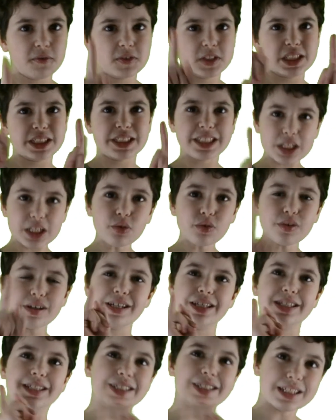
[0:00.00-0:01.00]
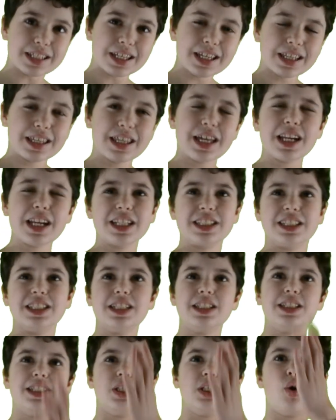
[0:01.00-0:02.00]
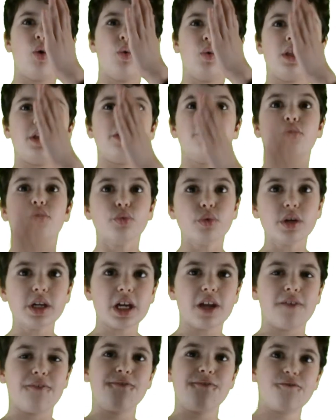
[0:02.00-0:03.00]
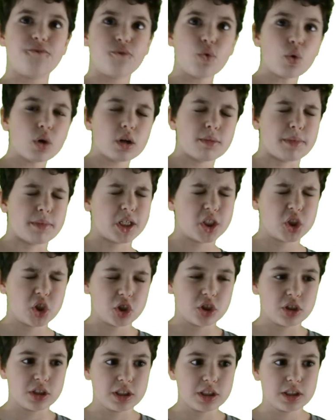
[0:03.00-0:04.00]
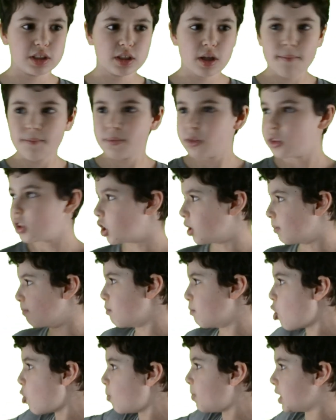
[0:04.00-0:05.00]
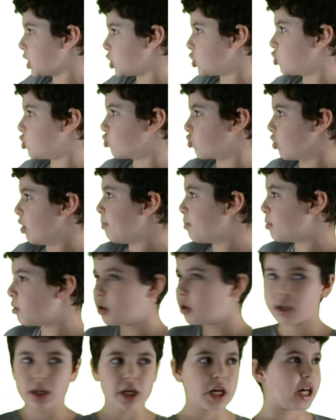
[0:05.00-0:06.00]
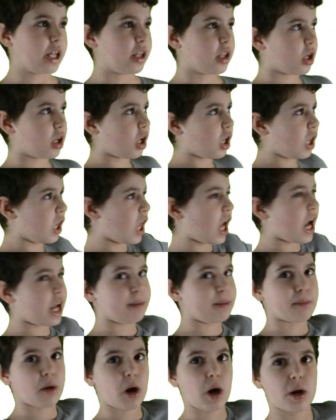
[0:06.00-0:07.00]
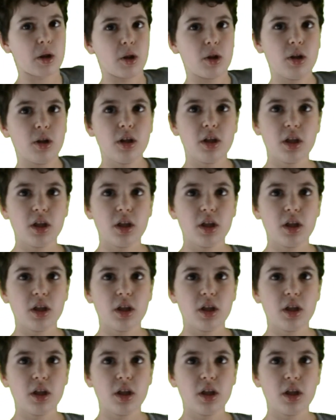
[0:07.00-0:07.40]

series that exists in only three and four dimensions the Mobius strip, and the Klein bottle.